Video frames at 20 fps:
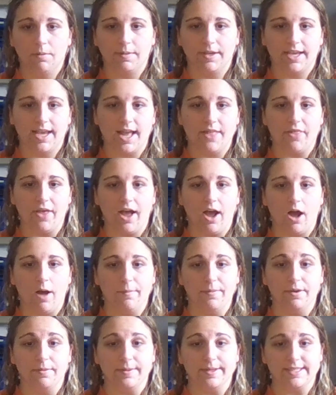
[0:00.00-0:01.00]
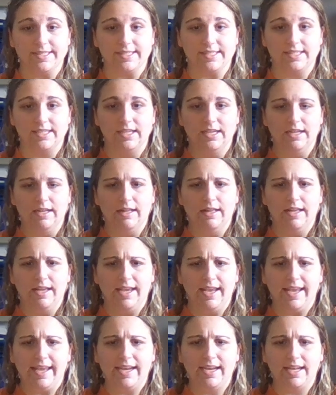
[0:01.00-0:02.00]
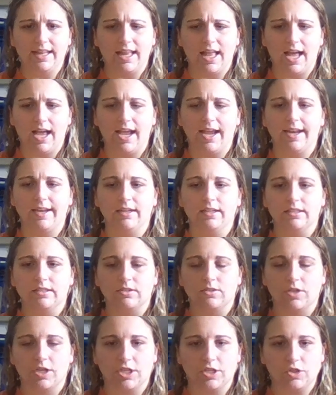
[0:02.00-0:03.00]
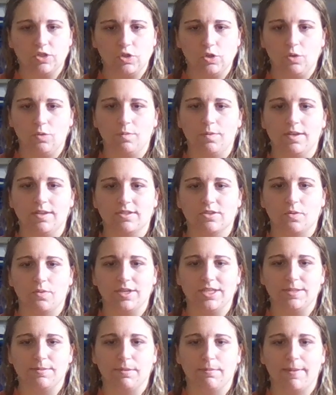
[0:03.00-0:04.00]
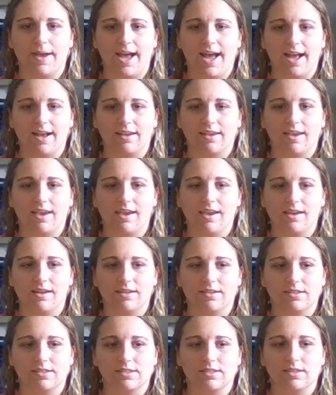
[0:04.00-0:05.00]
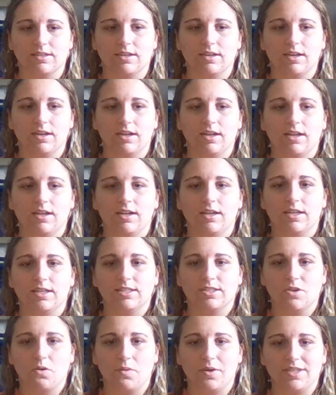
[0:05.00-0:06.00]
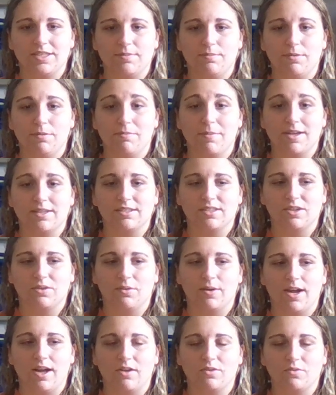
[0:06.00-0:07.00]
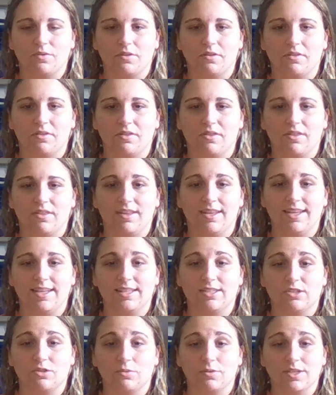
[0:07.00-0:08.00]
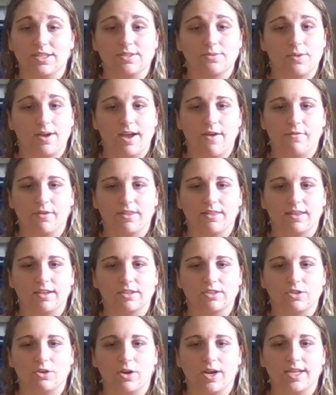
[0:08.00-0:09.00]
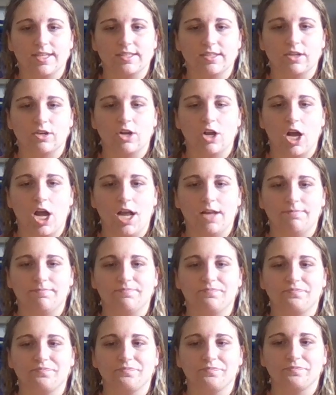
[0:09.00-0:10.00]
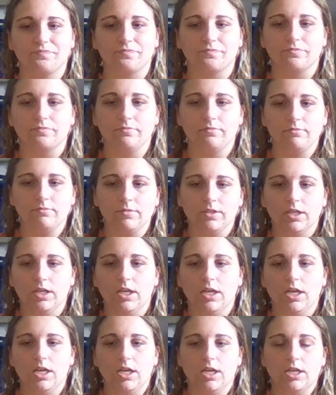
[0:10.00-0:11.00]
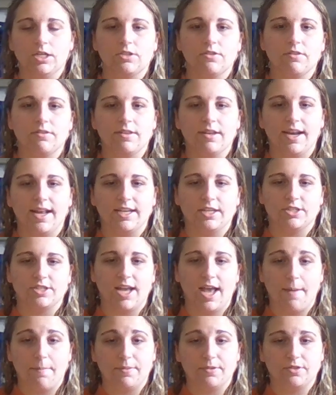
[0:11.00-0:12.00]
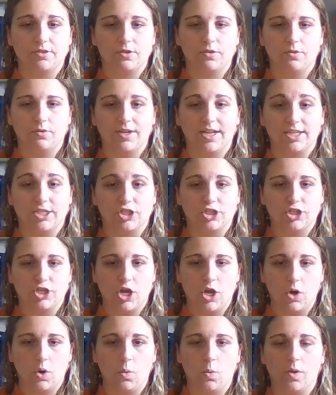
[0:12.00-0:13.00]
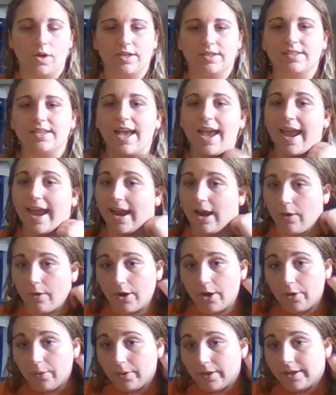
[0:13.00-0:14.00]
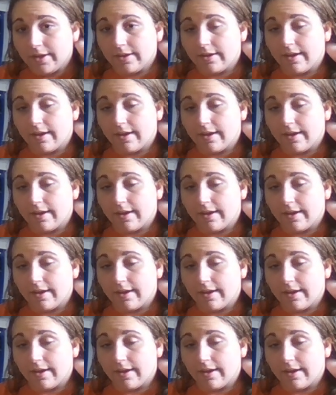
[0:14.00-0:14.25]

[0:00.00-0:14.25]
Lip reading: He had that omnibus in line, so I assume he's going to be back and is going to be messing around with he's the reason why everything's crazy or not. So then the next show was Arrow.